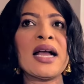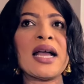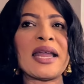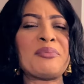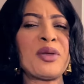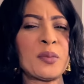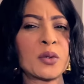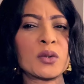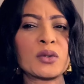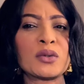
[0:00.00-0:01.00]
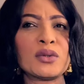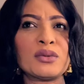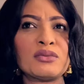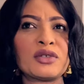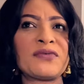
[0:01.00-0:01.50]
and people
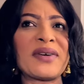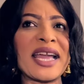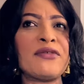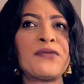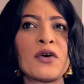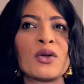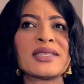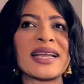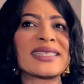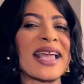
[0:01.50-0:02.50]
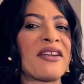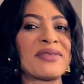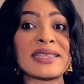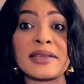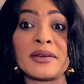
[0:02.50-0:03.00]
would find fault at every
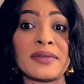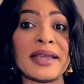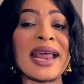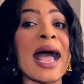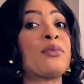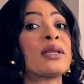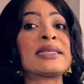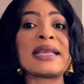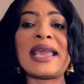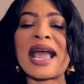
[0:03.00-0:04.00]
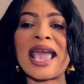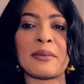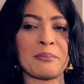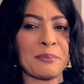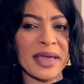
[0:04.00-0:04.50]
single thing. I'm not saying I
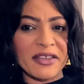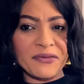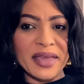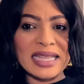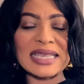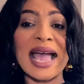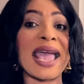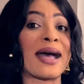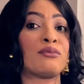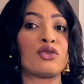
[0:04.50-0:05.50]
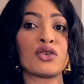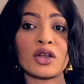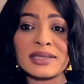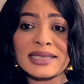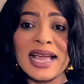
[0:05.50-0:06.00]
am perfect. I am
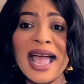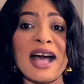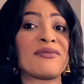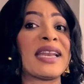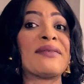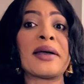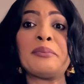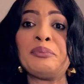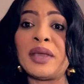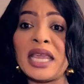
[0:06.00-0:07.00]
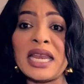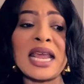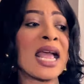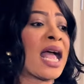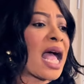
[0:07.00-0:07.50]
not. I have never been.
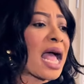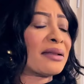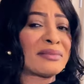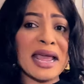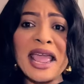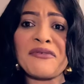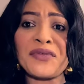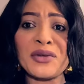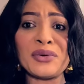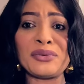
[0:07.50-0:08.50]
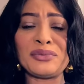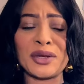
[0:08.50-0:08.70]
A few,